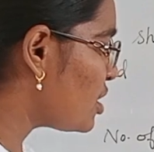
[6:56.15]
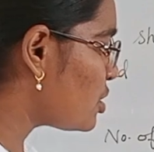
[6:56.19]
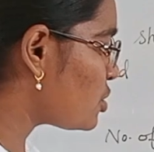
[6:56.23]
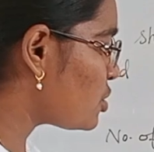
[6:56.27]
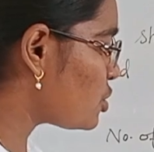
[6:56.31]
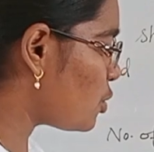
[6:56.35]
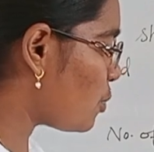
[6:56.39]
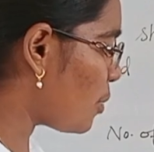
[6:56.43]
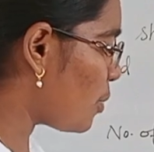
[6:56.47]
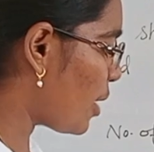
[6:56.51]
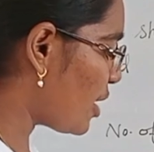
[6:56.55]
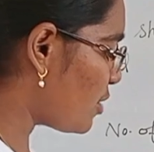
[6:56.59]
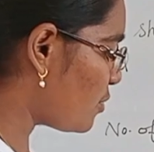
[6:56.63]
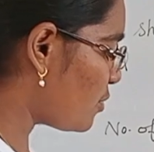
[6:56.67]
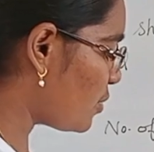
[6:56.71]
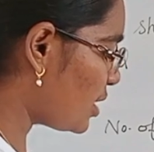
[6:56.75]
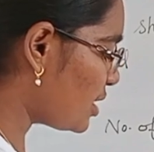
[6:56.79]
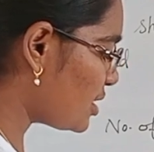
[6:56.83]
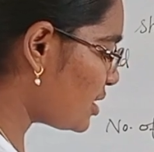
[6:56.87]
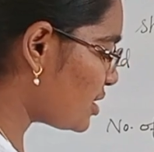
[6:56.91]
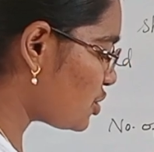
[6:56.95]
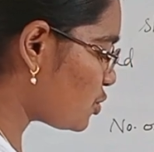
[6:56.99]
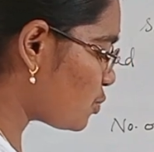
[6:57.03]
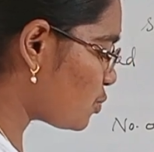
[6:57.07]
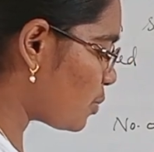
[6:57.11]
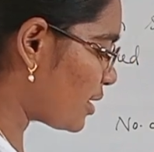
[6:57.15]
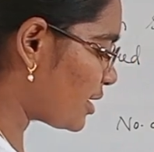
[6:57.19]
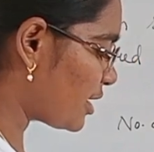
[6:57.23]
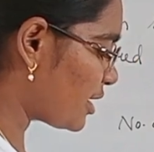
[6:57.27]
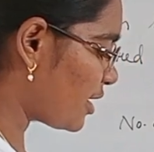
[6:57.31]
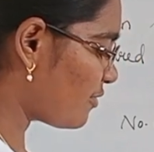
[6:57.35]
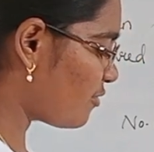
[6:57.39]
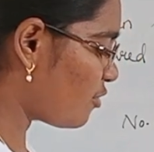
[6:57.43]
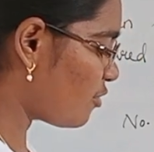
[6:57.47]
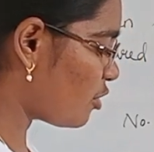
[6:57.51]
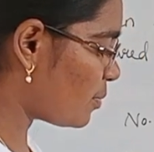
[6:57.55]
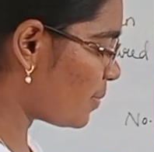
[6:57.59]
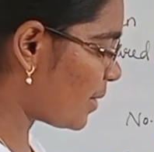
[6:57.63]
So y1 is
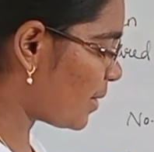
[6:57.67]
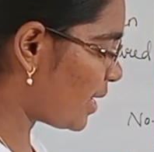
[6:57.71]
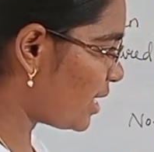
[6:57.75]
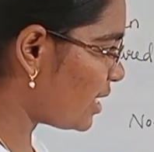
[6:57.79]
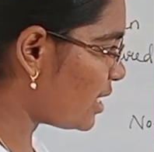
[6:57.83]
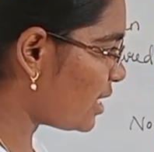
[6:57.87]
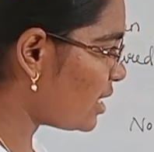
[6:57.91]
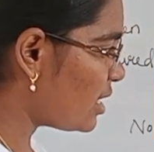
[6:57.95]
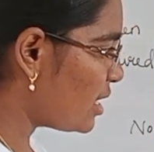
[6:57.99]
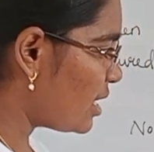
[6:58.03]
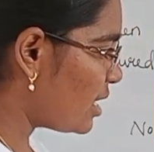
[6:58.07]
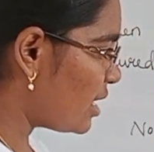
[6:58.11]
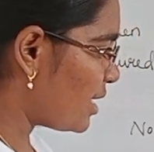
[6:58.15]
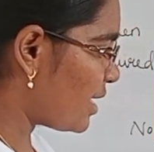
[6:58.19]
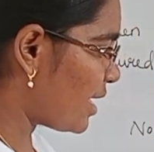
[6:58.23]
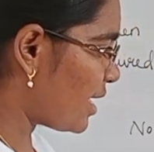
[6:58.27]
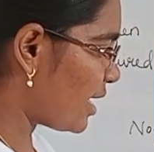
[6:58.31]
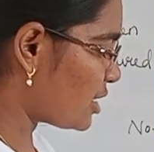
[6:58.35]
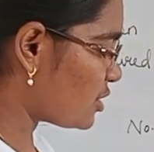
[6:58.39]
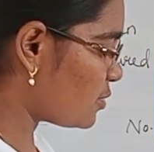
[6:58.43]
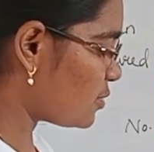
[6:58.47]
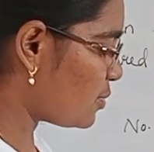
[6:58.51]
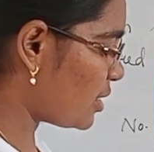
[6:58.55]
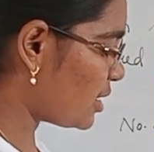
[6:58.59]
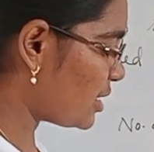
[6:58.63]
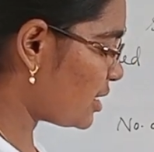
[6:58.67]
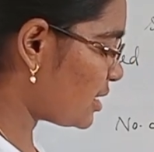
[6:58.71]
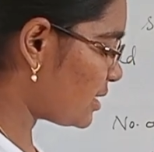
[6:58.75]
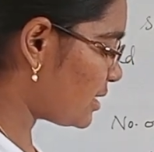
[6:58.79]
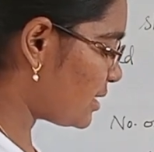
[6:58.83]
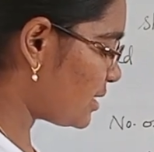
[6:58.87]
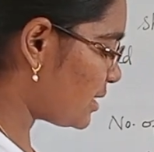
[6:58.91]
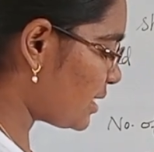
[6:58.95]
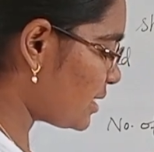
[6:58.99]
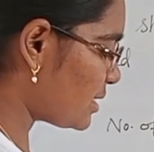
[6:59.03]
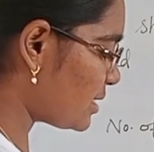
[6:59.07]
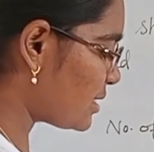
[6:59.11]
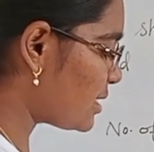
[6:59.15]
24 by x1
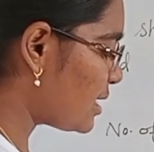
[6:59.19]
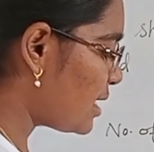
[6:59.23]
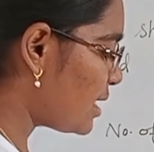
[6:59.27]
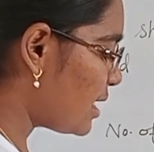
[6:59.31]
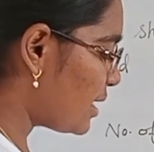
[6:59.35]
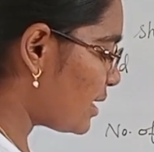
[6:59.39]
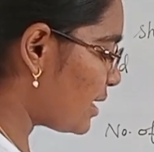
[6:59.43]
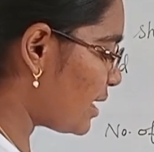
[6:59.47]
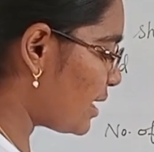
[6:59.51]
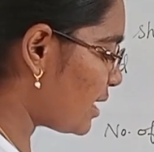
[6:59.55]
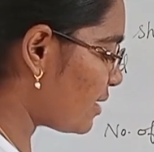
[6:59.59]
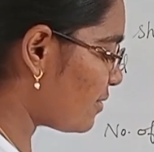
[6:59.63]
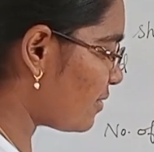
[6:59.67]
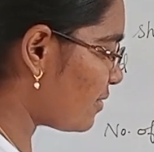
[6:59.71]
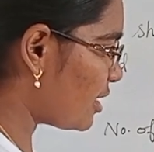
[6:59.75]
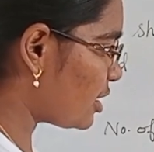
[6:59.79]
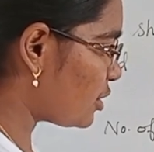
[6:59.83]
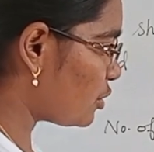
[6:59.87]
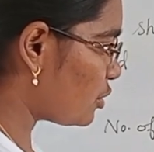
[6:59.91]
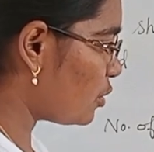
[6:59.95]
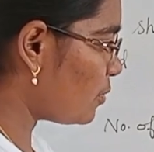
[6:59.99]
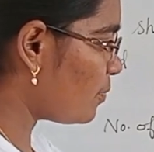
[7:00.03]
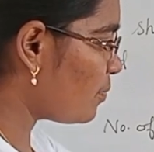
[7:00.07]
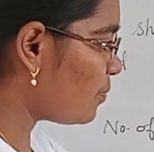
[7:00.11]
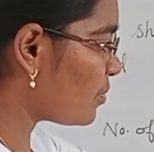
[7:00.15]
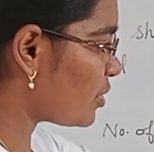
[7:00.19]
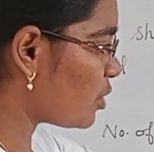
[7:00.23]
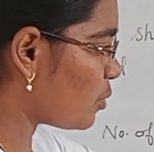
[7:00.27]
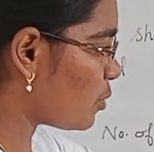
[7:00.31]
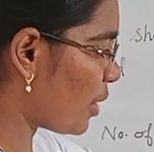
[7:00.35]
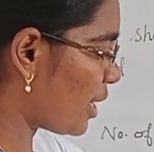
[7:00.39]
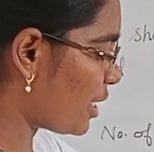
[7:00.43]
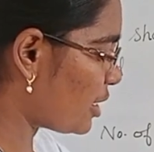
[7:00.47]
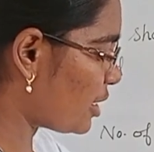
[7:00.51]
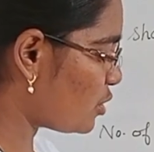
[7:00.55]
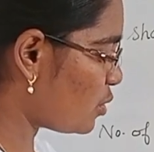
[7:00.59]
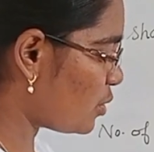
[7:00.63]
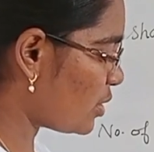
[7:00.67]
is 6 equal to
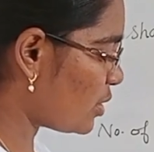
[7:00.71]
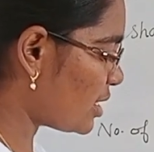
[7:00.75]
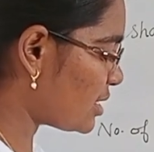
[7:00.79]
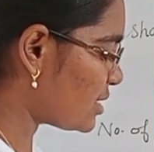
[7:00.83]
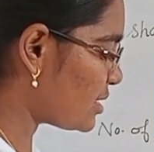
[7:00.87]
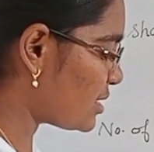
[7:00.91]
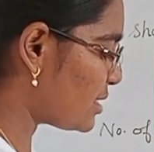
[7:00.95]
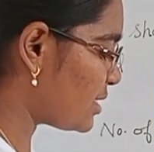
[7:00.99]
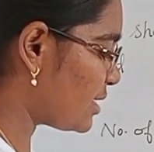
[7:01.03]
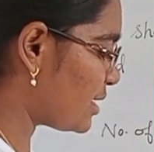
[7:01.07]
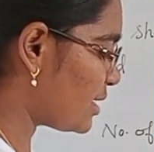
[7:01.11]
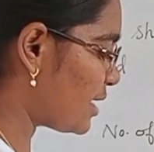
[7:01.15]
y2 is